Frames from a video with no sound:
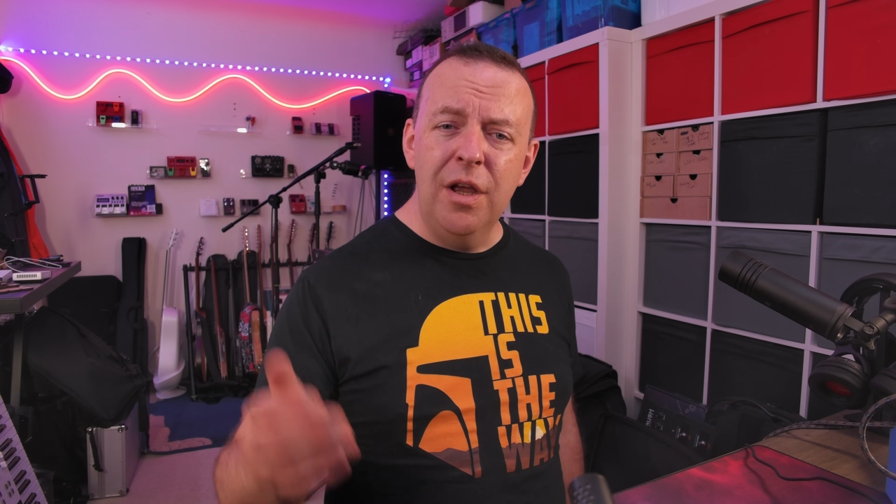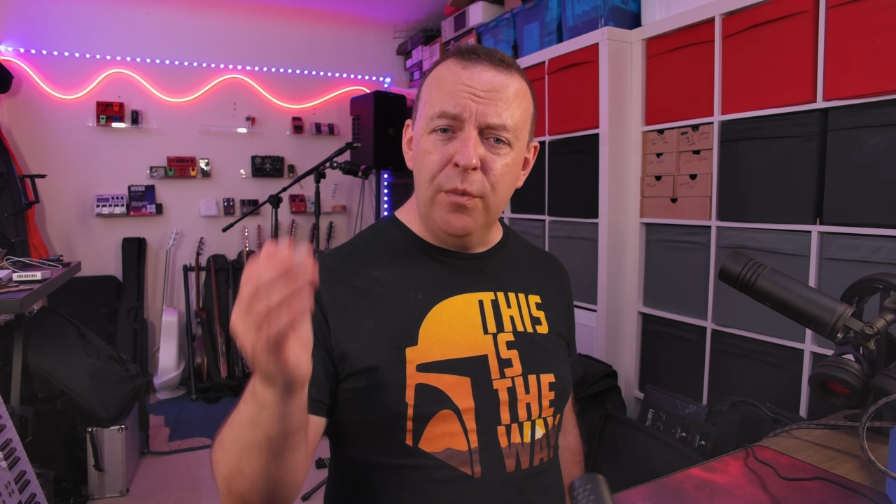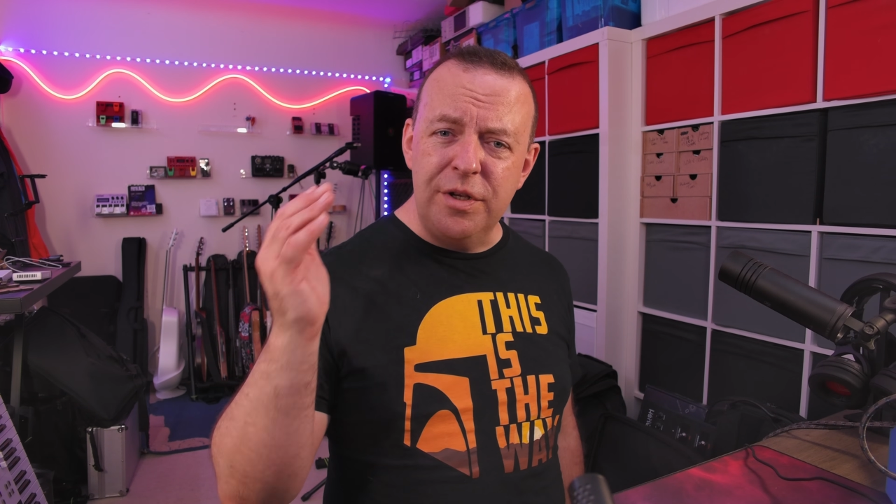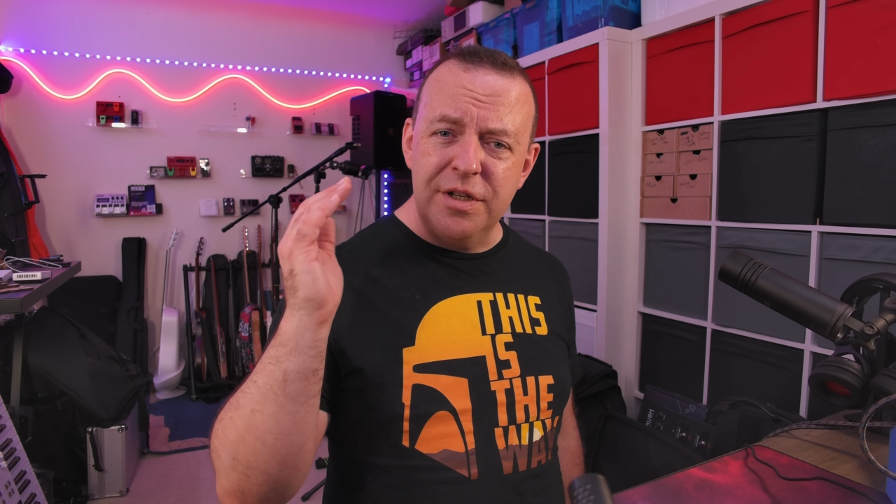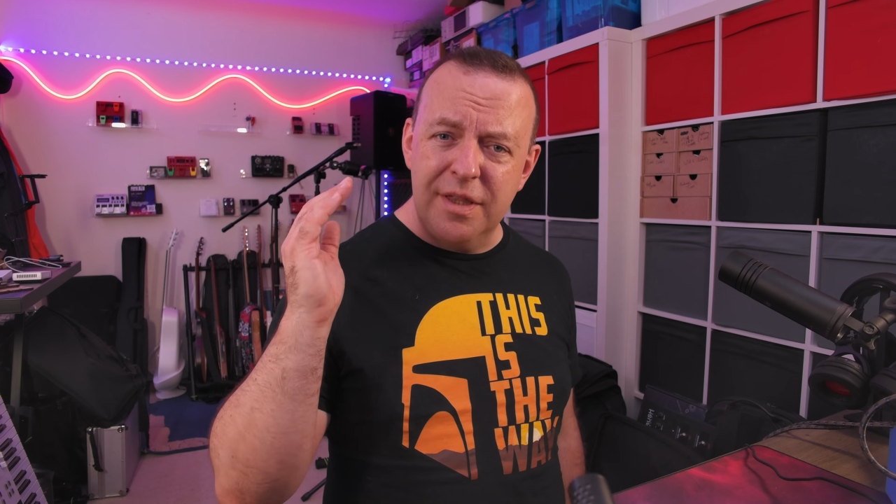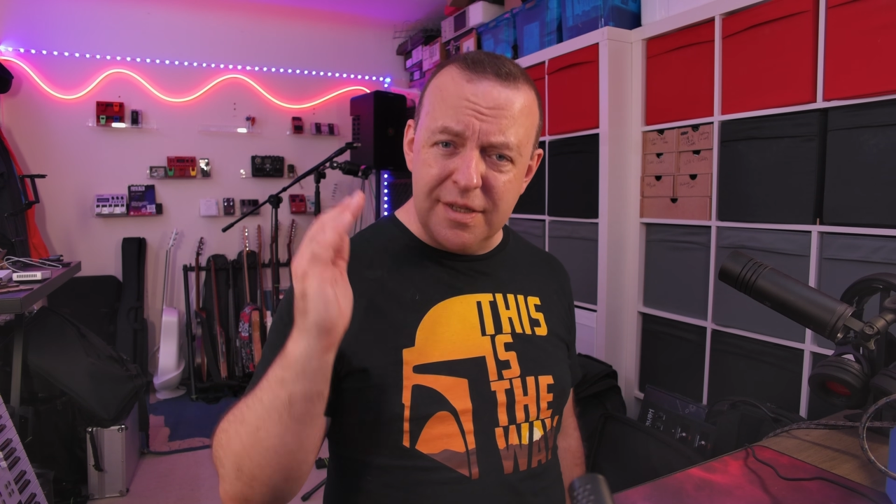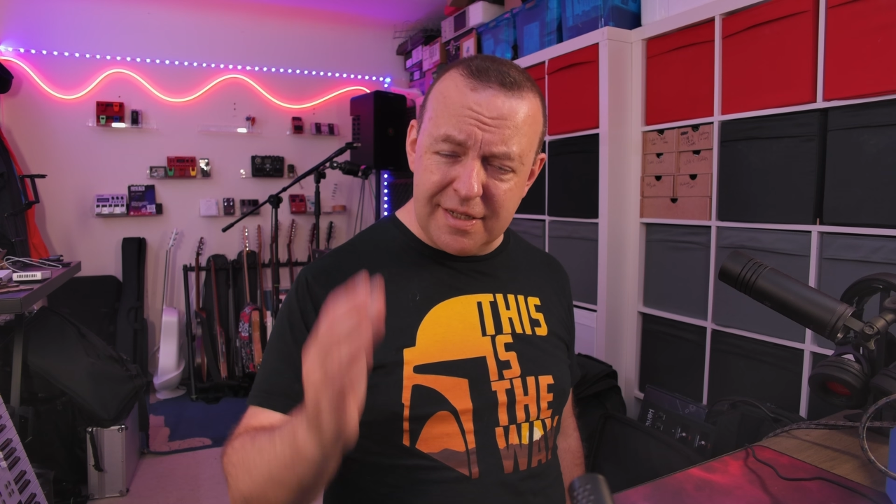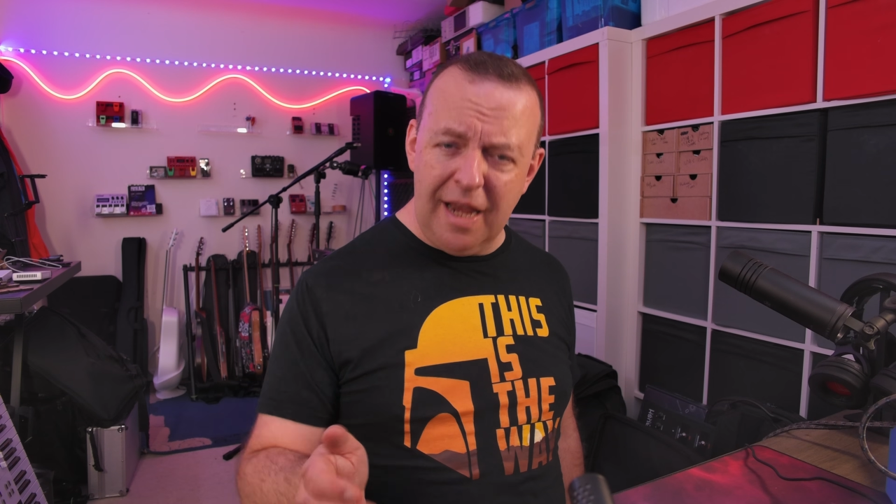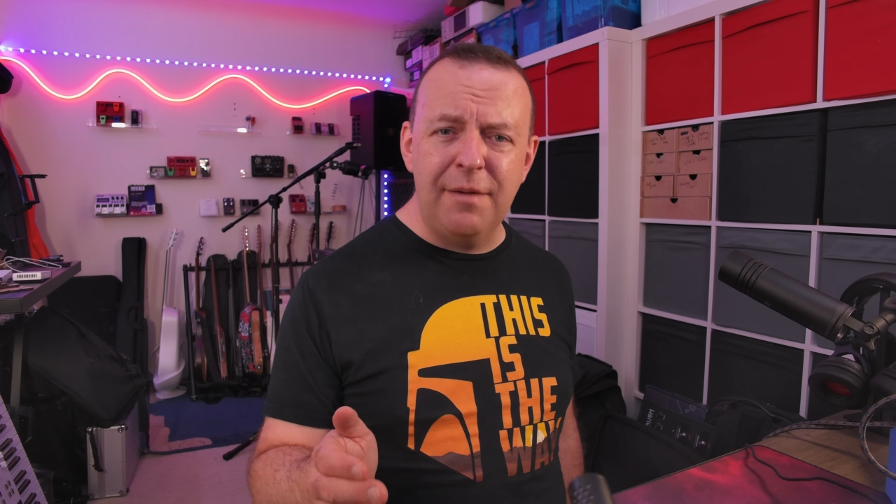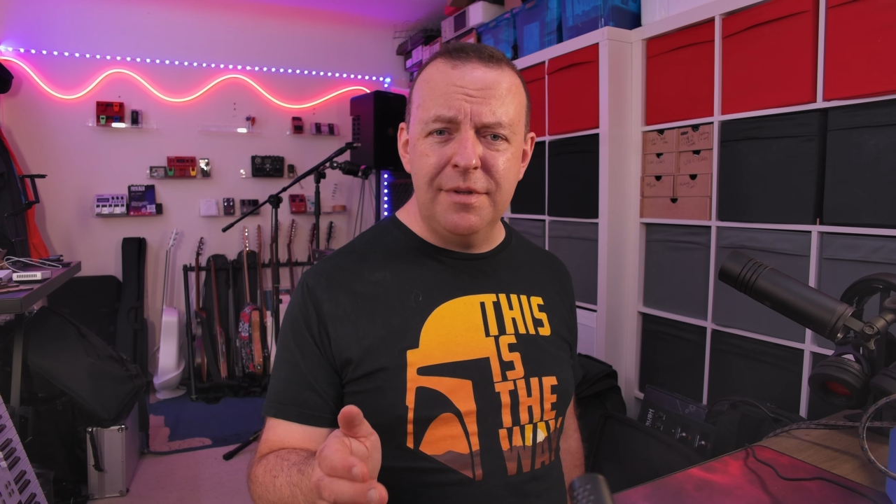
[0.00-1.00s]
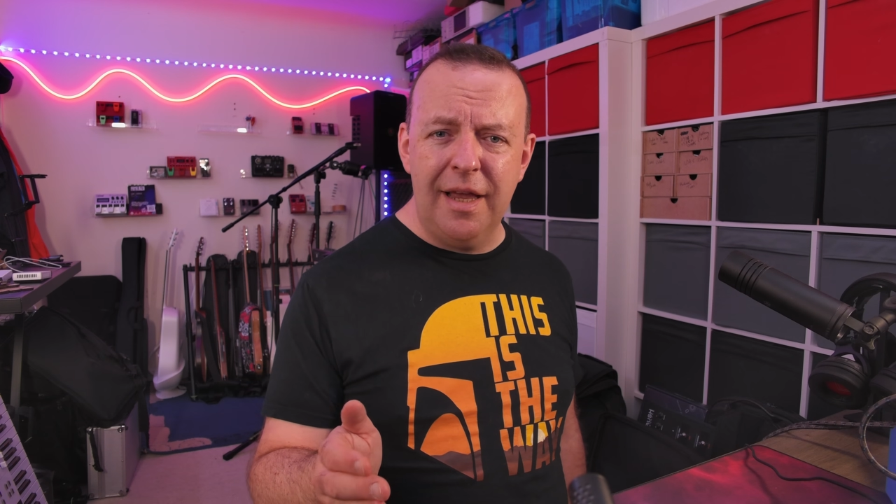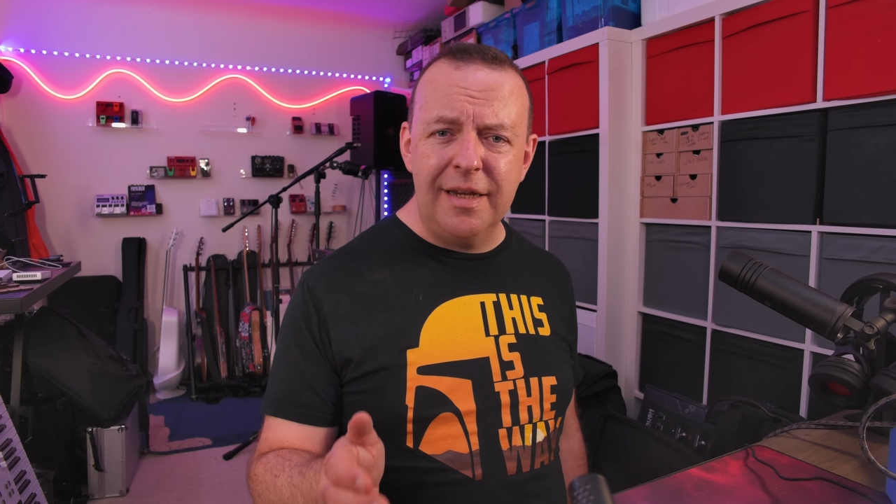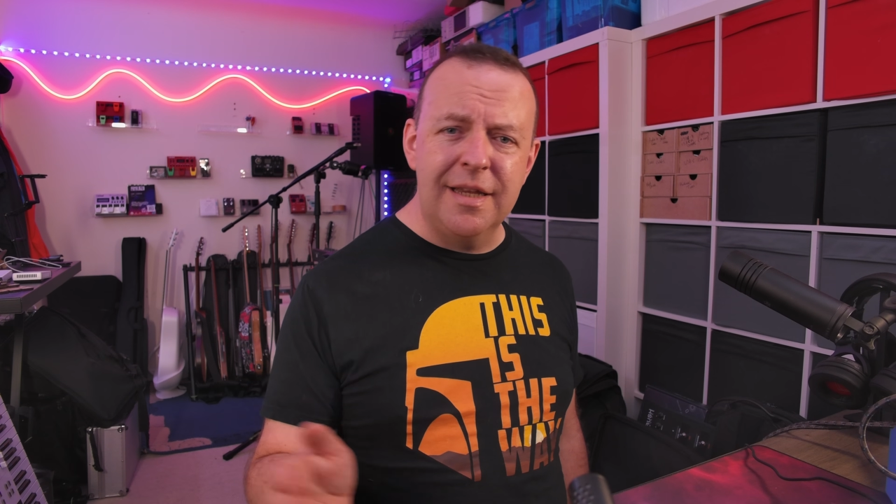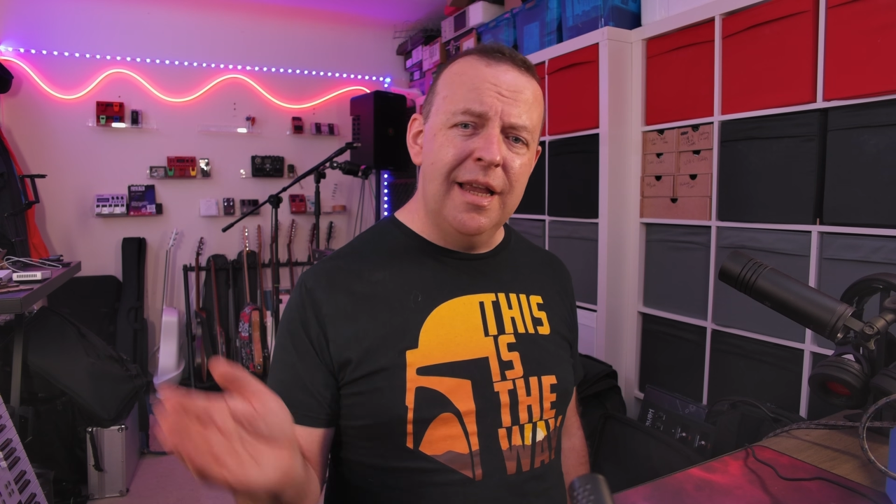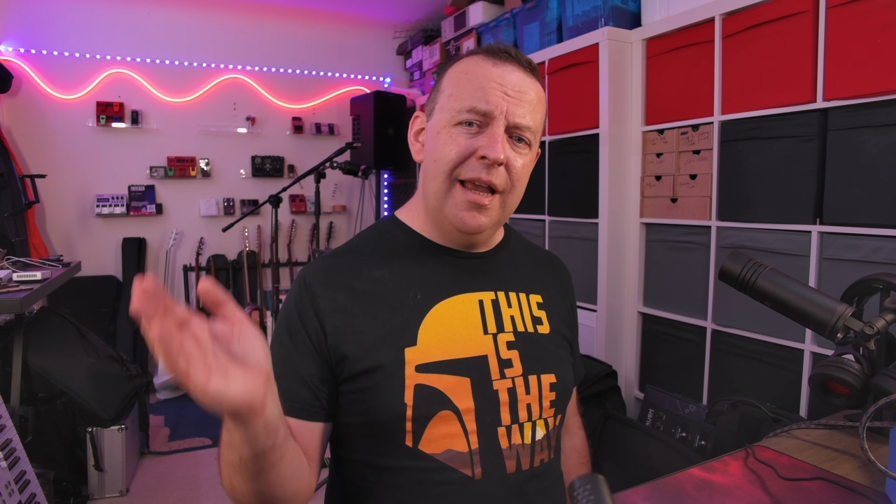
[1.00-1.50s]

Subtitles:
which is the same date